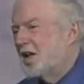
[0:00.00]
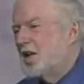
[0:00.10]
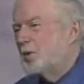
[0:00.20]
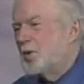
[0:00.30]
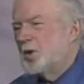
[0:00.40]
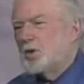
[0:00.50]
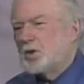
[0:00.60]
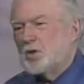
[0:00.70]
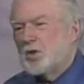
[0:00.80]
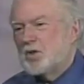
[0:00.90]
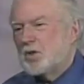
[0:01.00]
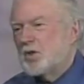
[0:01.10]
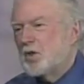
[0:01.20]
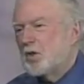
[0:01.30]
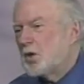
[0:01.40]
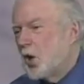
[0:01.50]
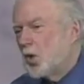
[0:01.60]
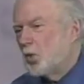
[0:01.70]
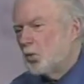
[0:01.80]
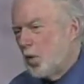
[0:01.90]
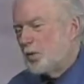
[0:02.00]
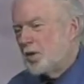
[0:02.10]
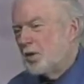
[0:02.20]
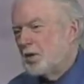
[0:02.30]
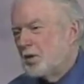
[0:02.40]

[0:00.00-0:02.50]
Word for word: him to this young woman